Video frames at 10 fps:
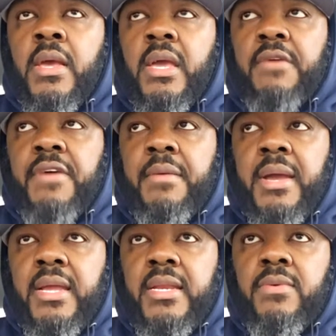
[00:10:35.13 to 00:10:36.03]
if I'm
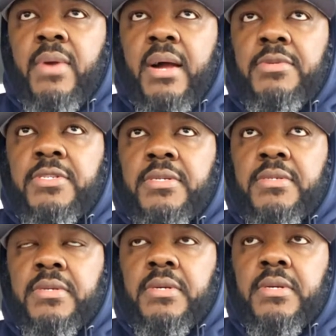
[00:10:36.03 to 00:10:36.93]
AD
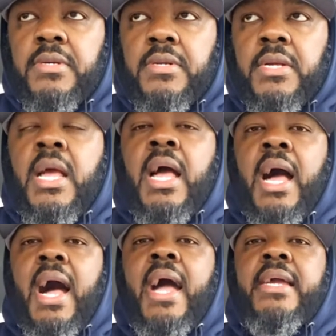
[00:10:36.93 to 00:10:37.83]
Robinson,
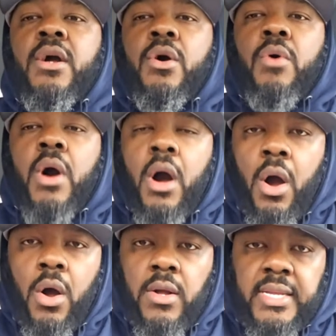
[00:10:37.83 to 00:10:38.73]
I go
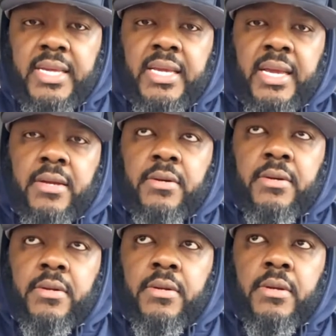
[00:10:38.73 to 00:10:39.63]
all in
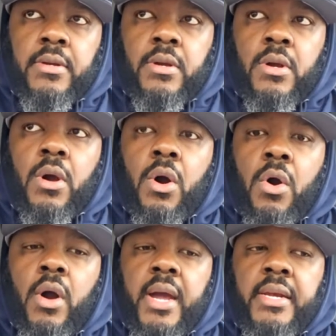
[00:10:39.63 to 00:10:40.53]

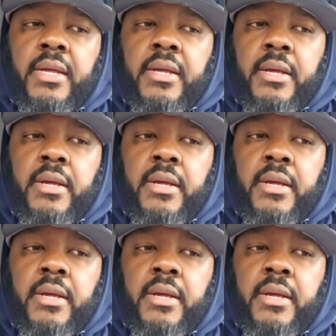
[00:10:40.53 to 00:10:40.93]
on